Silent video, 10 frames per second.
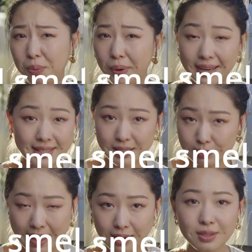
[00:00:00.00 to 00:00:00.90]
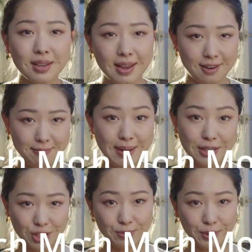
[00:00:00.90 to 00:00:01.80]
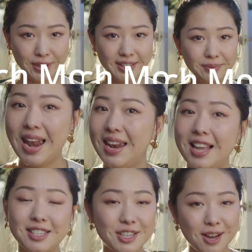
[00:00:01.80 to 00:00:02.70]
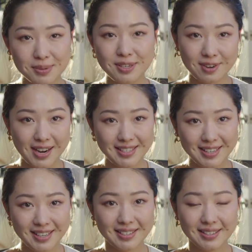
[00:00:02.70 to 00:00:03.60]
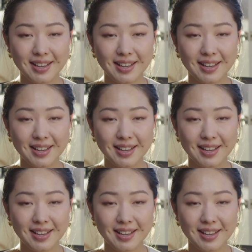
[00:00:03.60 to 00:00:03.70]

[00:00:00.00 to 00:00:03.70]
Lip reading: weird smells, and much more. Let's jump straight in.